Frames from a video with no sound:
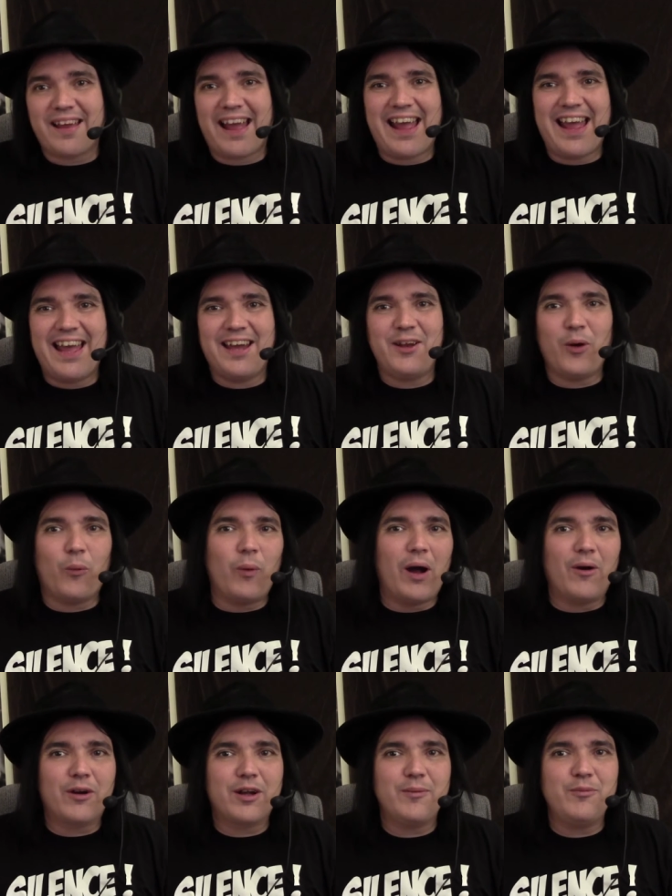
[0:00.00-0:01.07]
and
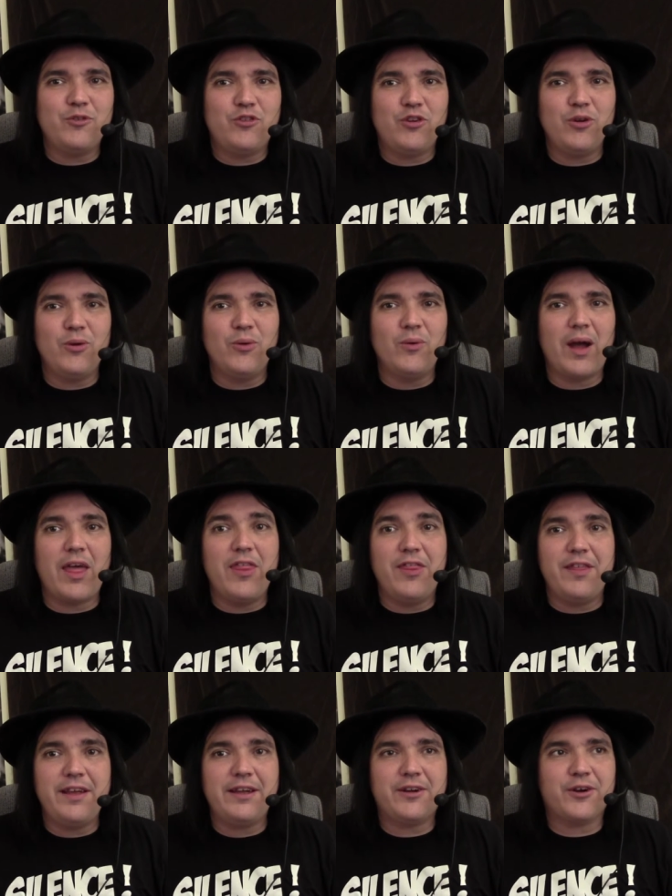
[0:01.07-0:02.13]
welcome to
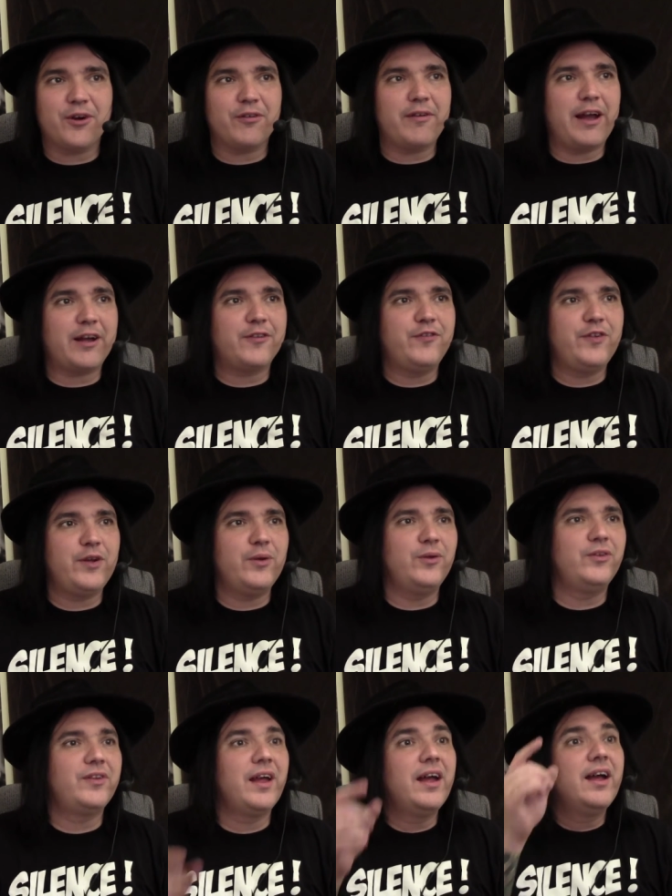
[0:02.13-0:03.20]
The Correct
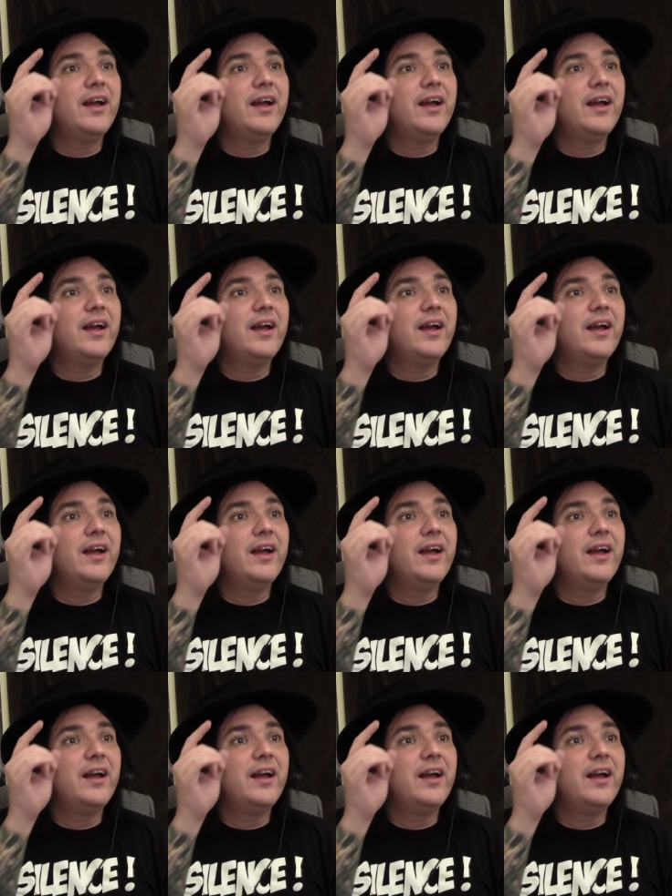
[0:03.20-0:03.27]
Views.